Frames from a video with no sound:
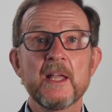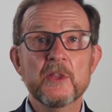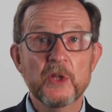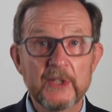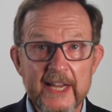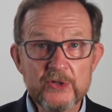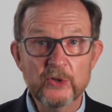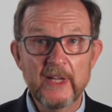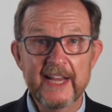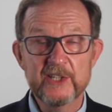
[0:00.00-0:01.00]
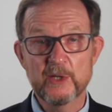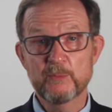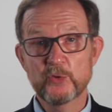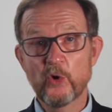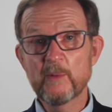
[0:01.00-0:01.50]
The laser light is
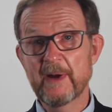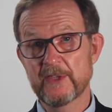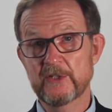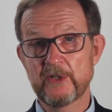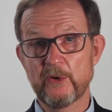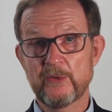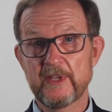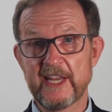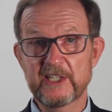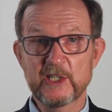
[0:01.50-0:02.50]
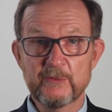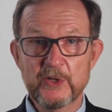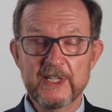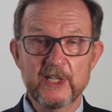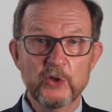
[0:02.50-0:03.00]
absorbed by the tooth and
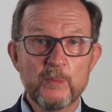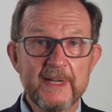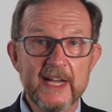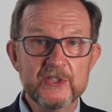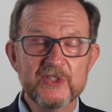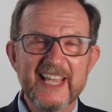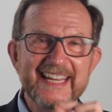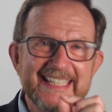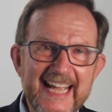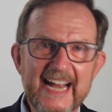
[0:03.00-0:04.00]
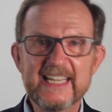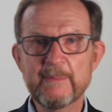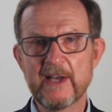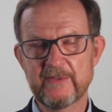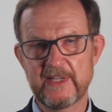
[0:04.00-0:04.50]
converted to luminescence and a tiny
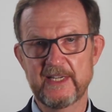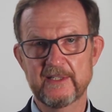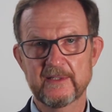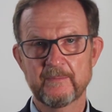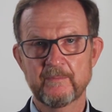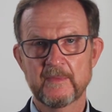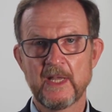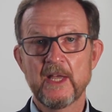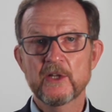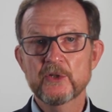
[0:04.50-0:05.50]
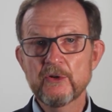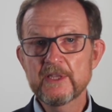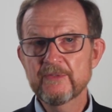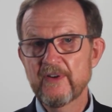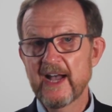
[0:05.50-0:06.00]
amount of heat. During
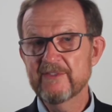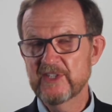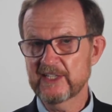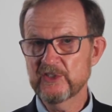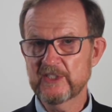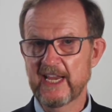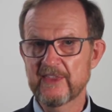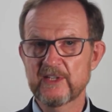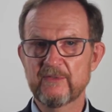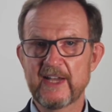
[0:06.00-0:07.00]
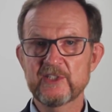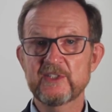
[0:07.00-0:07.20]
the five-second scan, the device